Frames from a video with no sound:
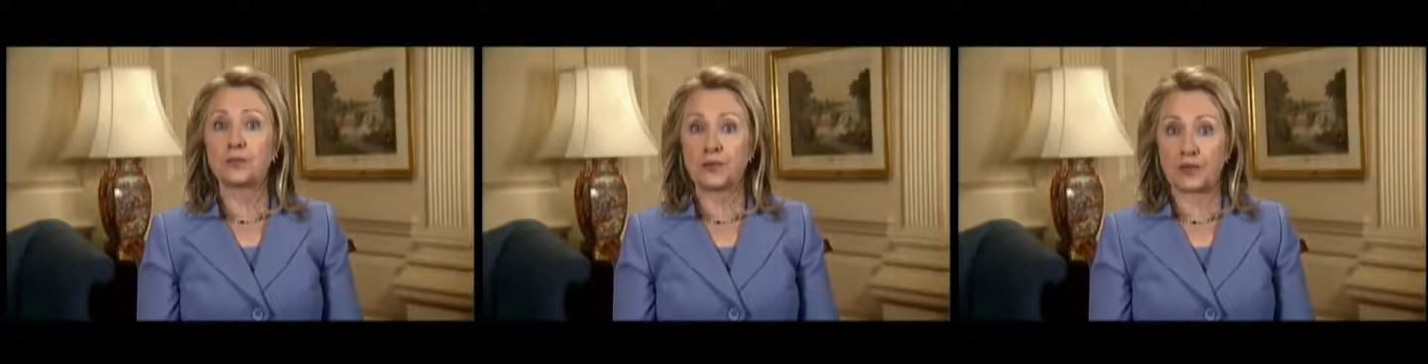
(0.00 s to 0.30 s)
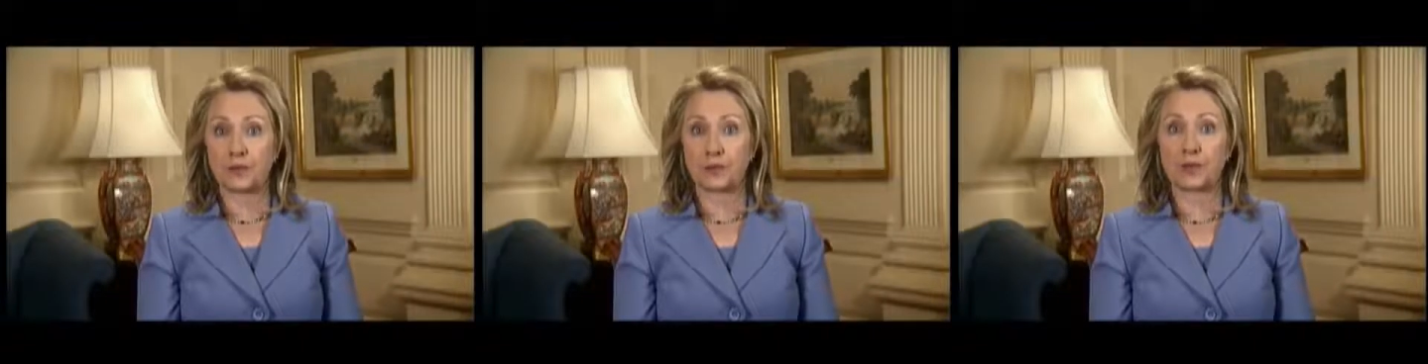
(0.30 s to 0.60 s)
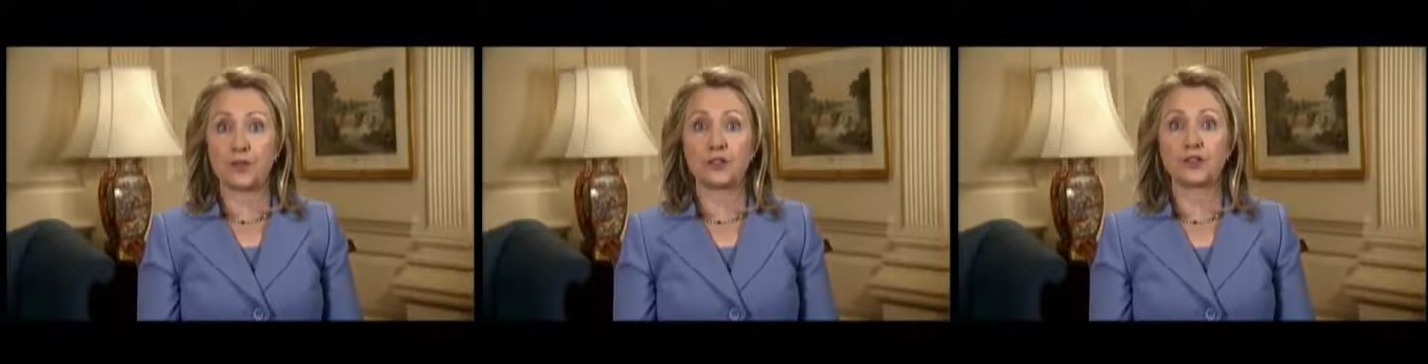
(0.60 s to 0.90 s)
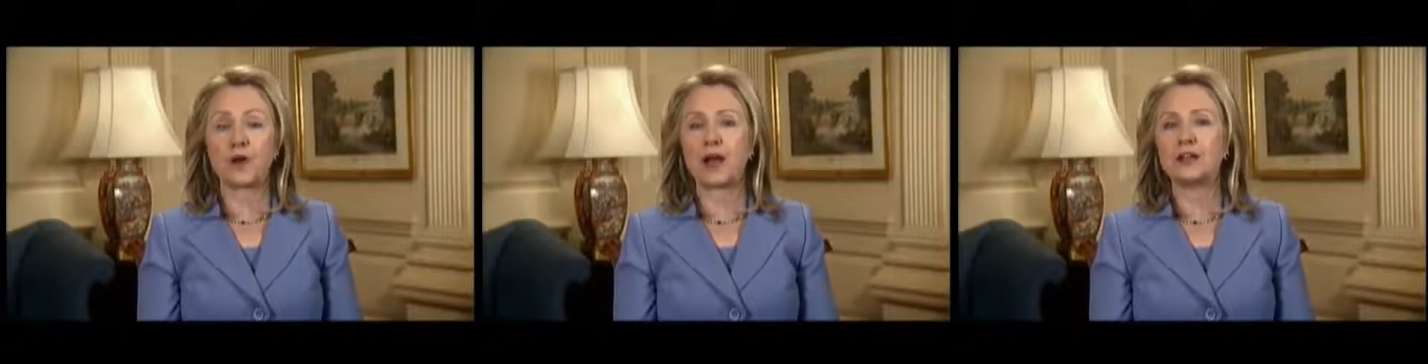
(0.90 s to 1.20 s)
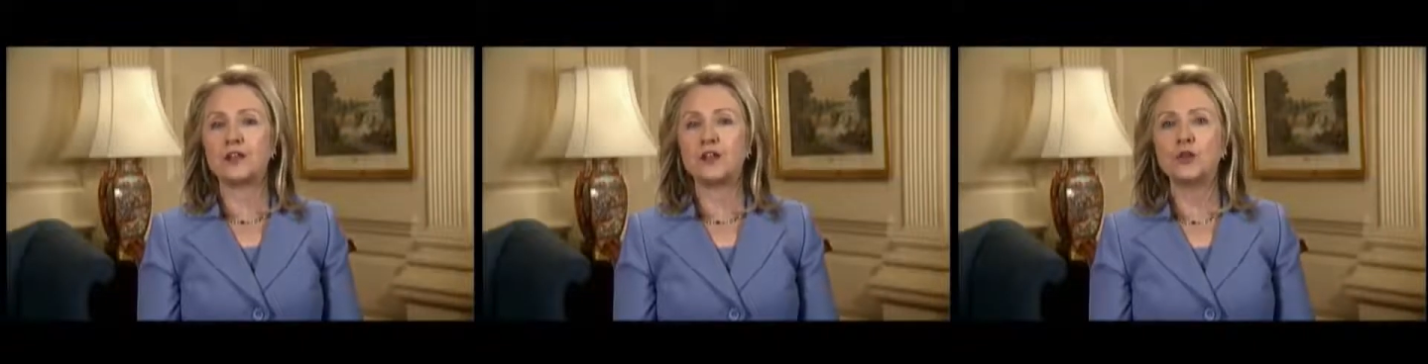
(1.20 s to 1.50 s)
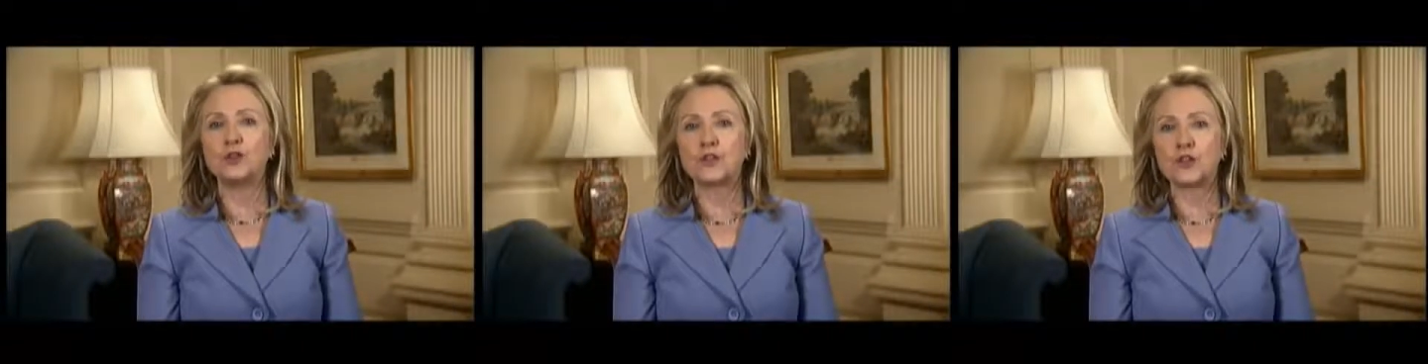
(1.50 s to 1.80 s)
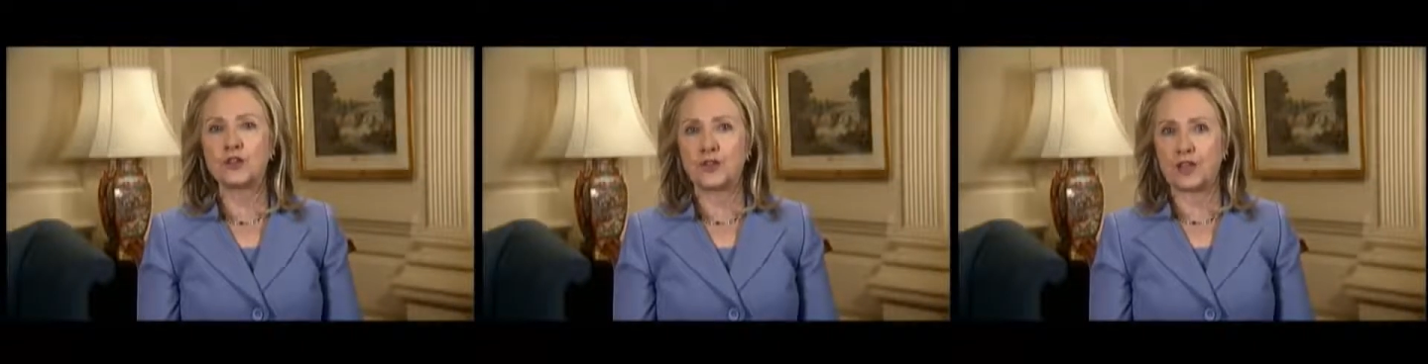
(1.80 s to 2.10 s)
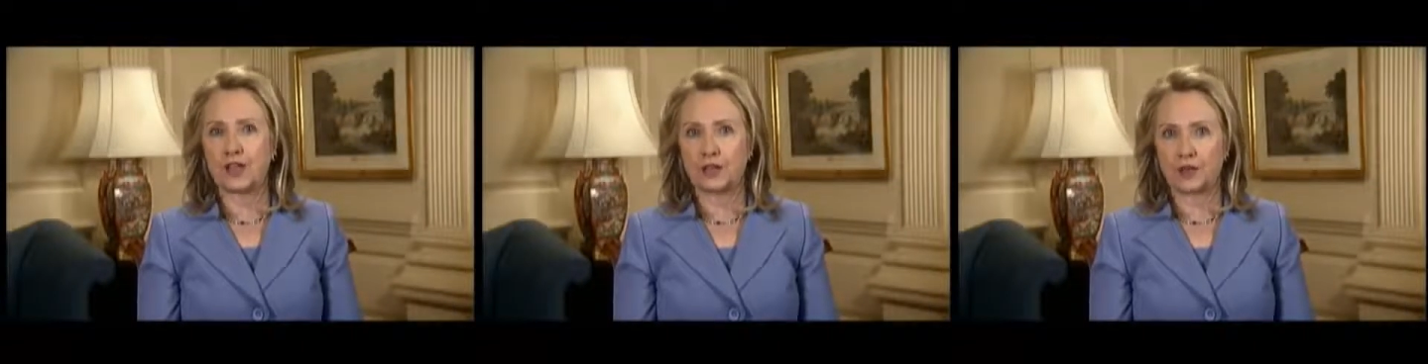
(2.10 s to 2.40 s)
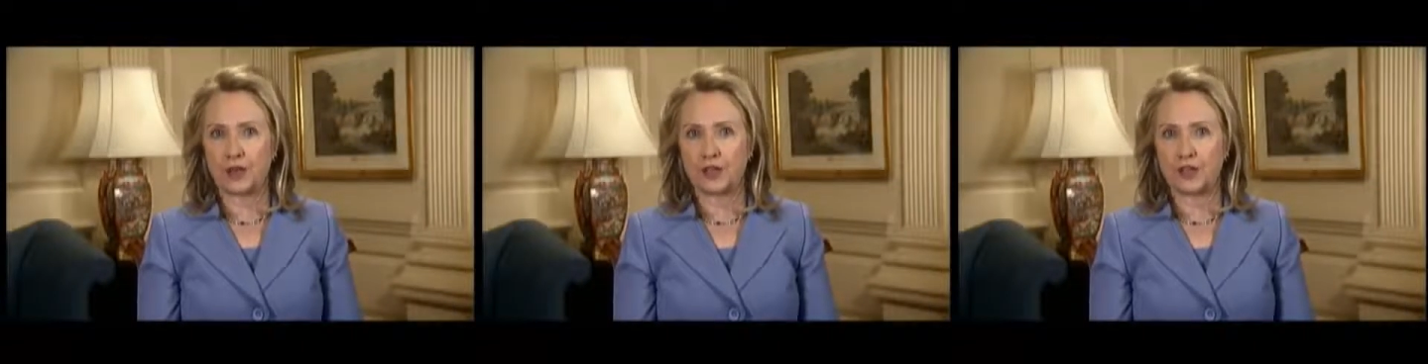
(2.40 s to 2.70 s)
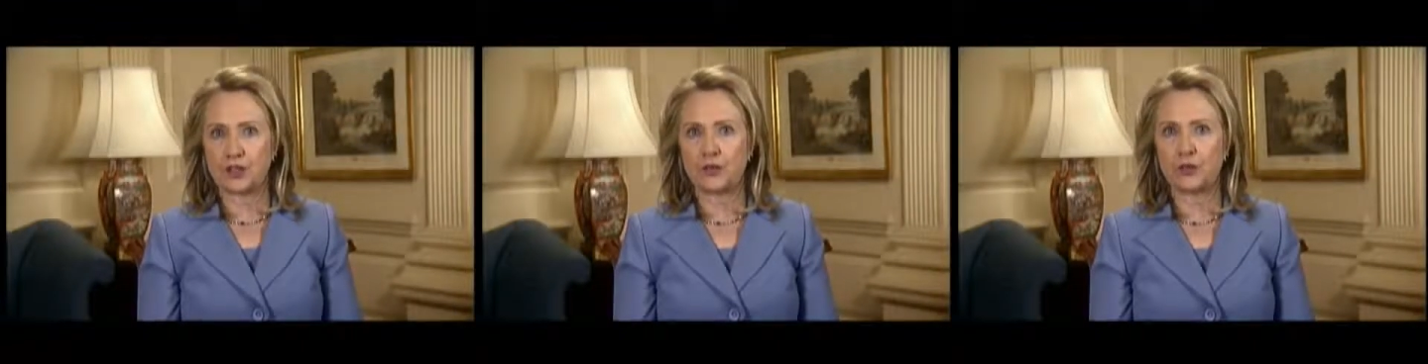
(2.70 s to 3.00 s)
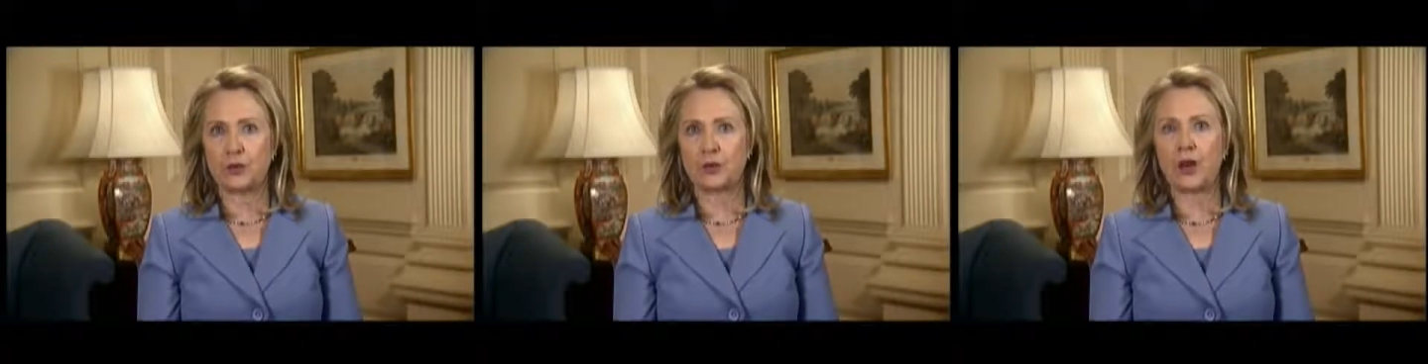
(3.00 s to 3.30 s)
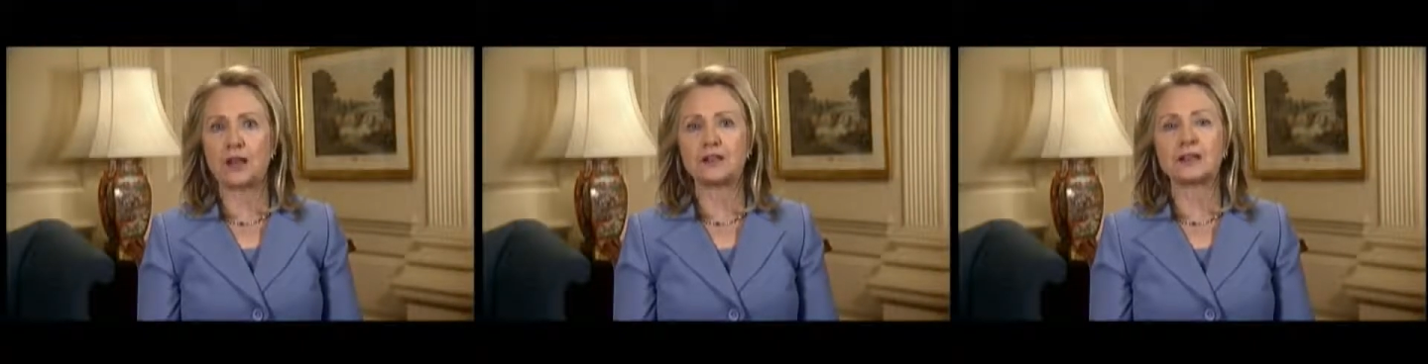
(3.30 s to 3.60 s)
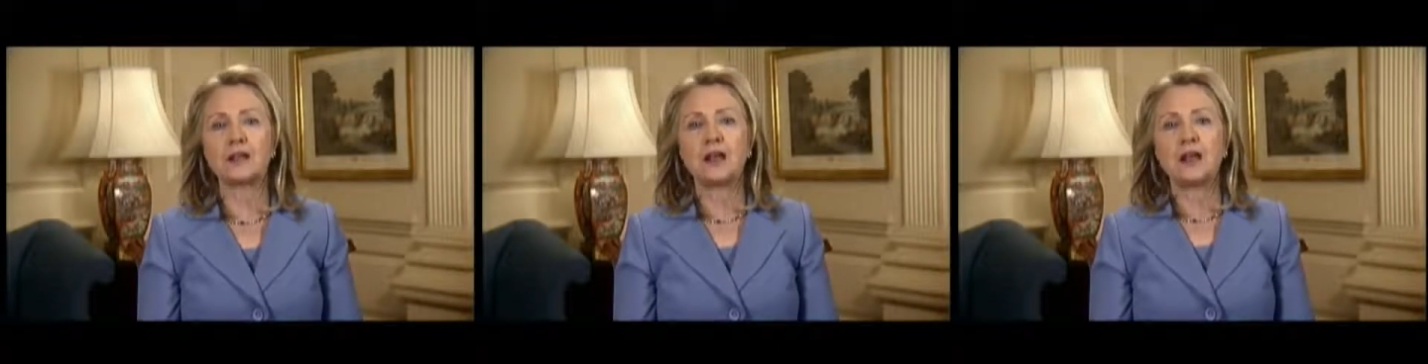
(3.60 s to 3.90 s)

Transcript: principle enshrined in the Universal Declaration of Human Rights